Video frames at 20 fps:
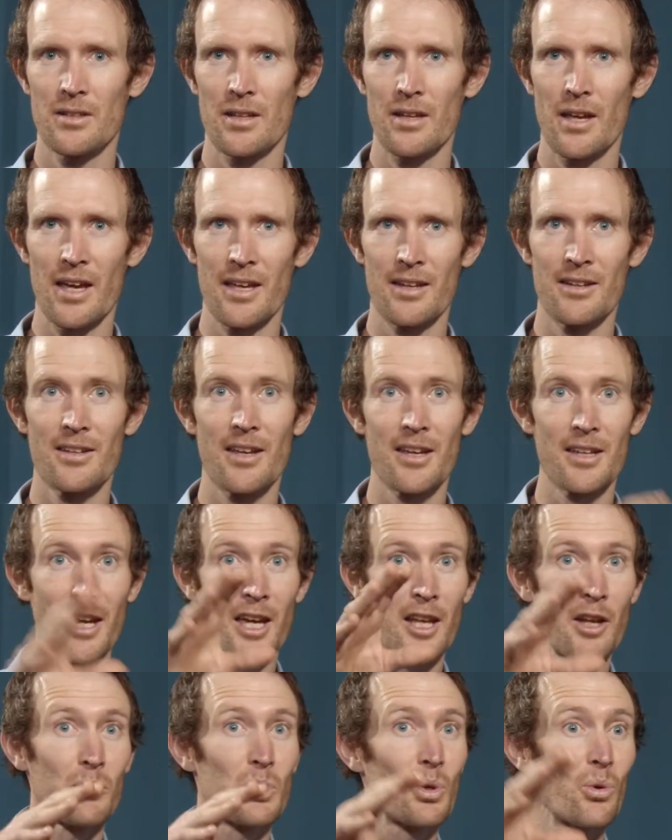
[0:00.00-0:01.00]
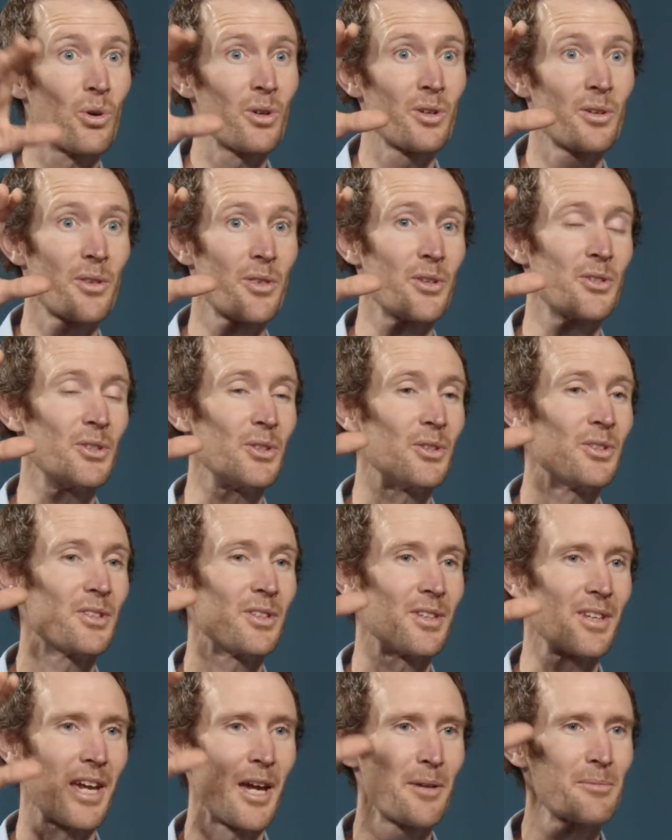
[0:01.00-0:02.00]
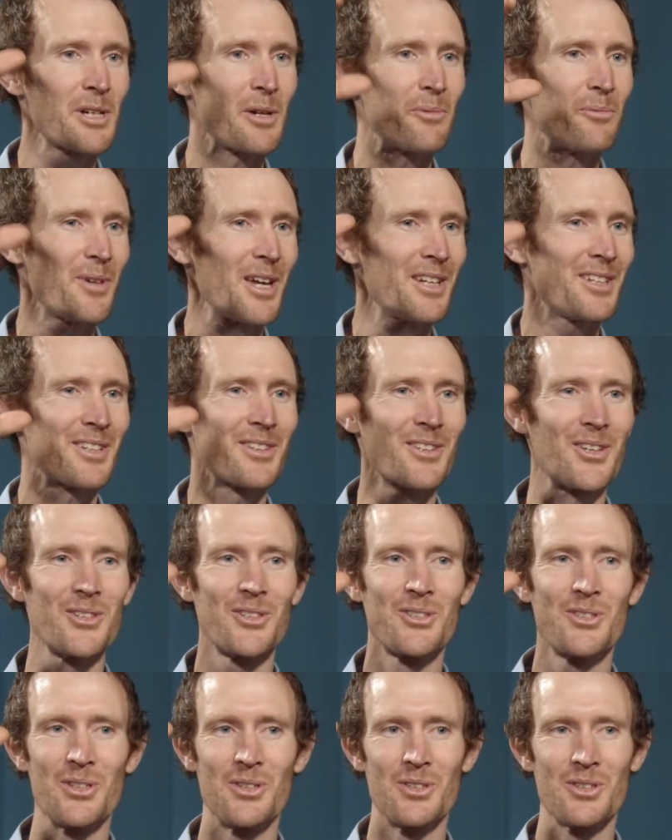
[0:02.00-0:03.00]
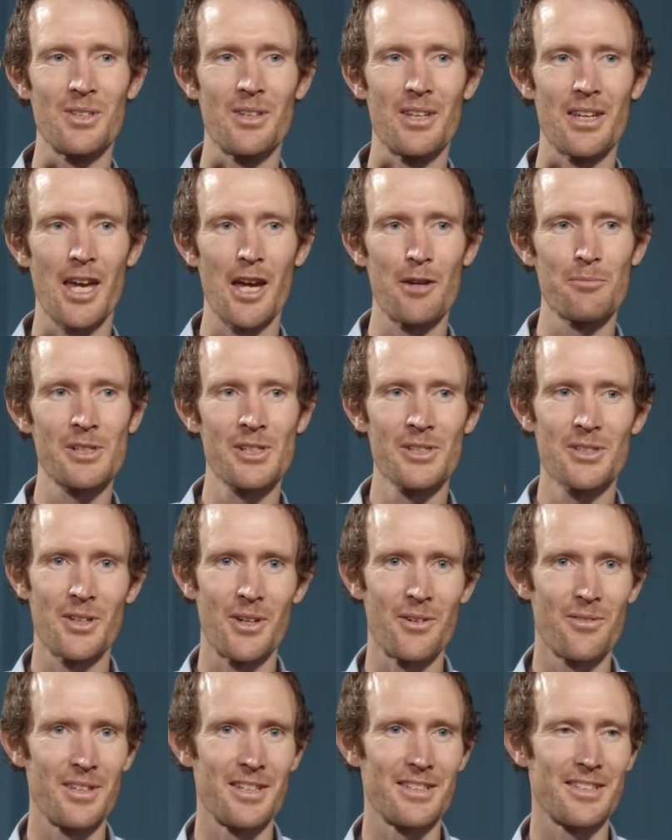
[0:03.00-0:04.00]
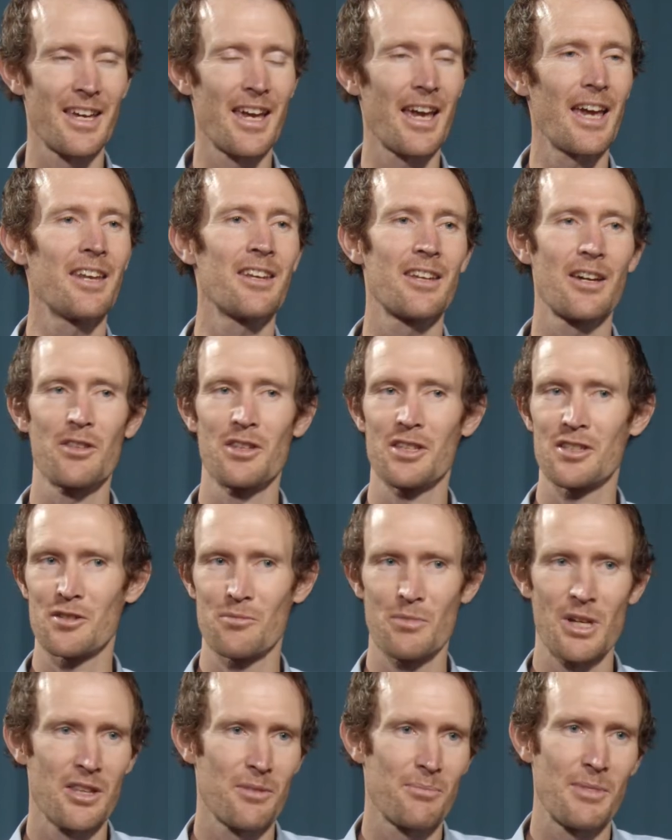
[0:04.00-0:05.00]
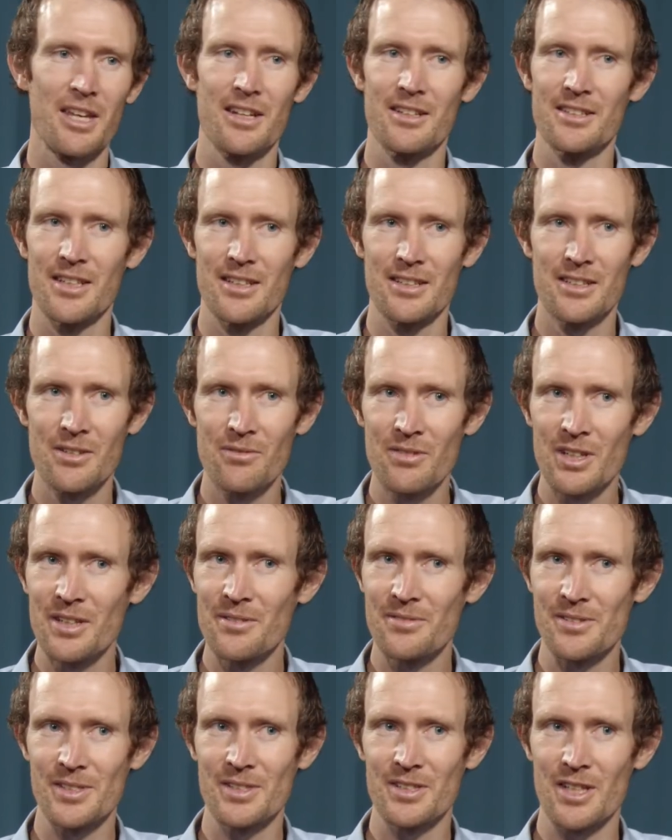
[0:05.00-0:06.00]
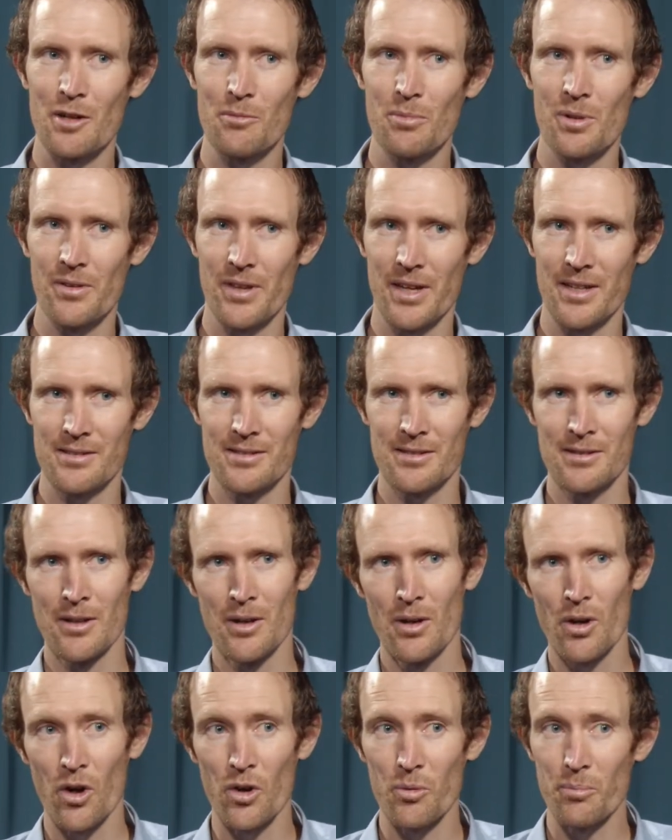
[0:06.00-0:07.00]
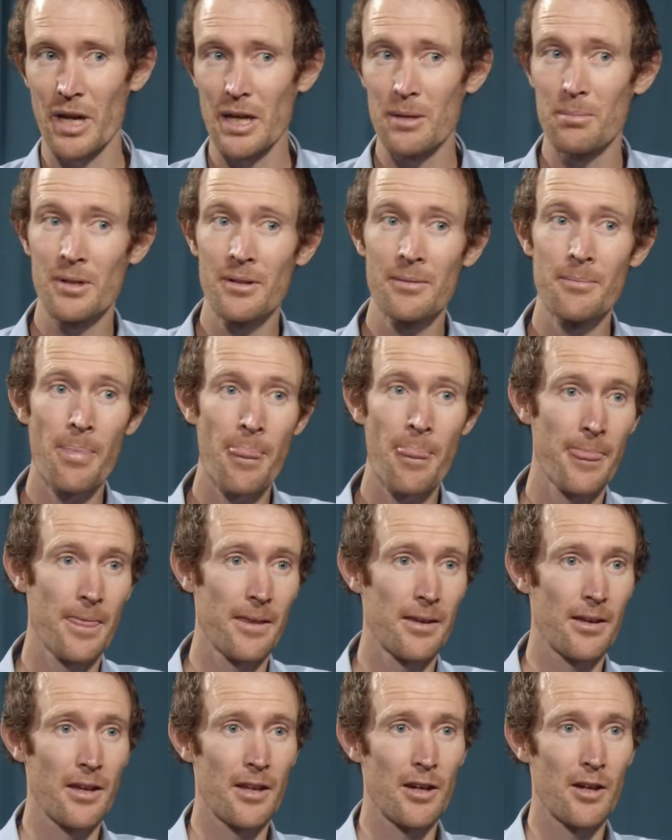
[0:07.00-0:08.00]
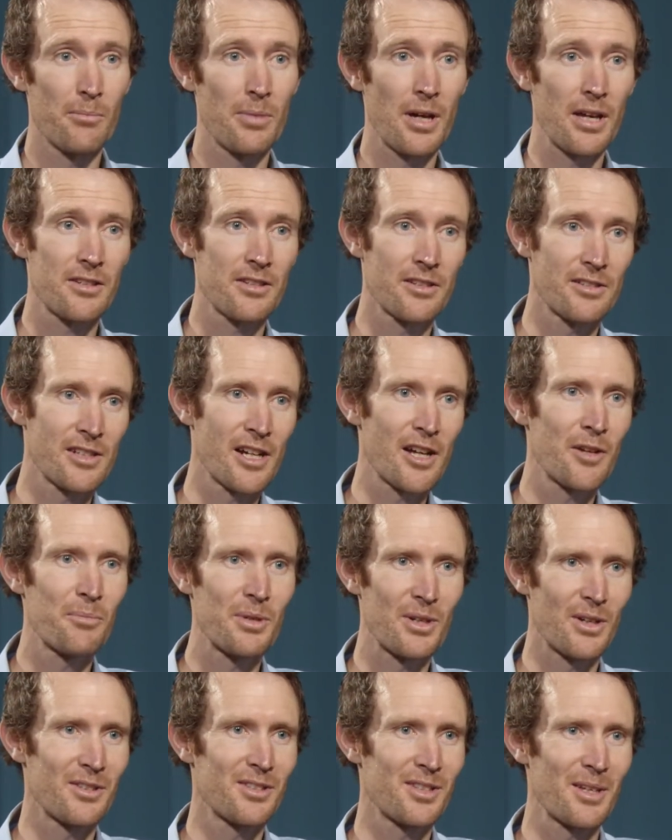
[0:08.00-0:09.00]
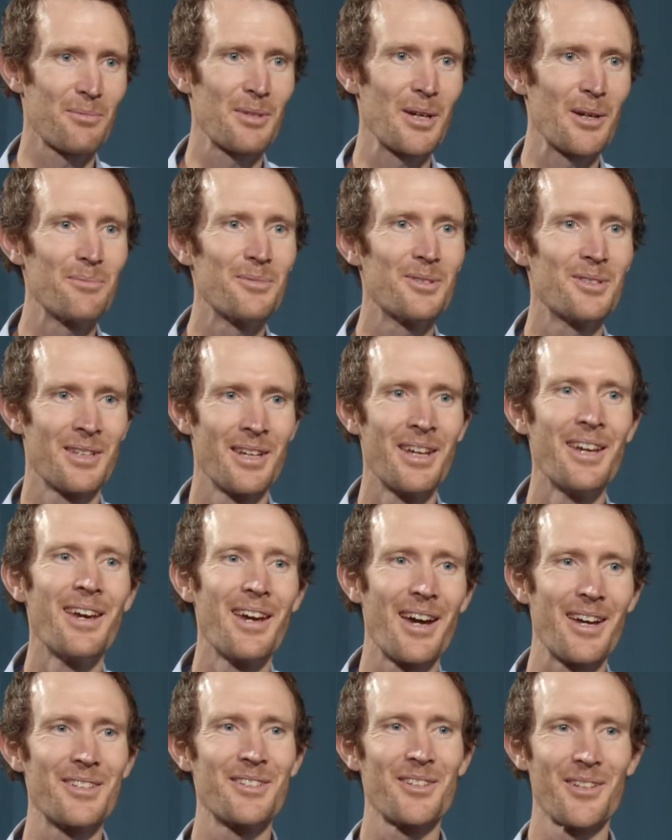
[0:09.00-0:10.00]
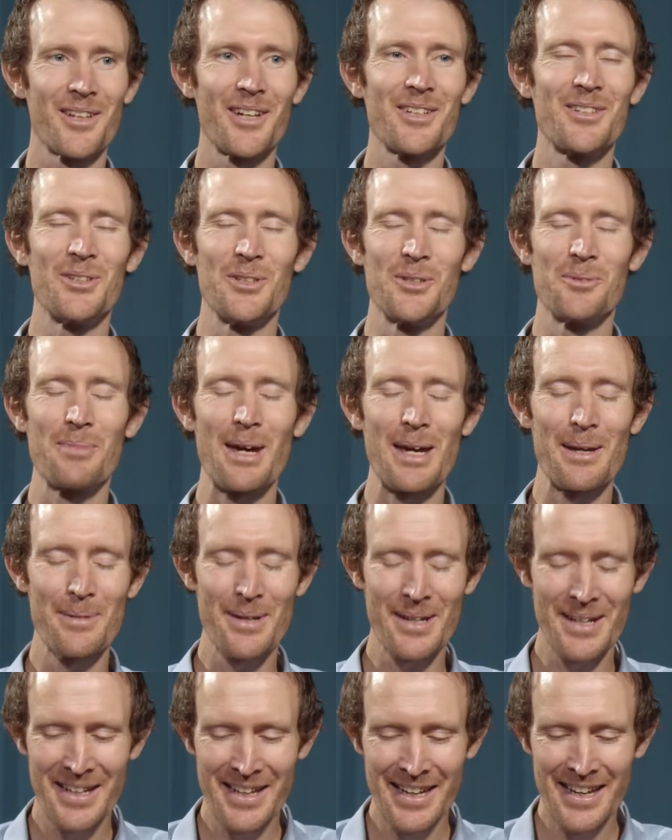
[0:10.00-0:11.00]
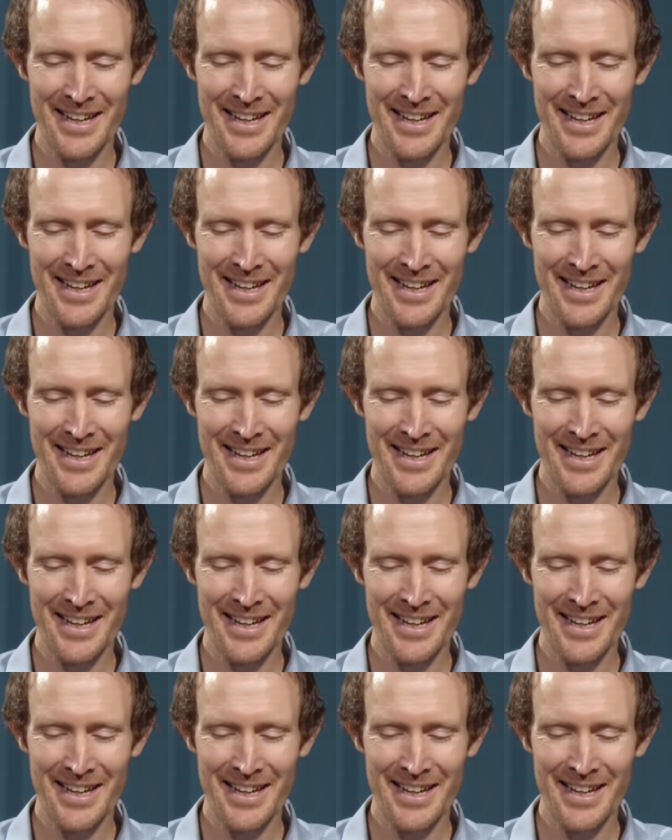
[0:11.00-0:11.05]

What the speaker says: And again, I'm talking to the students in the camera, I'm imagining those students in the camera. So if there's a handout, there's a mathematics activity, for example, that's on paper, and I'm passing around because sometimes I still like to use paper.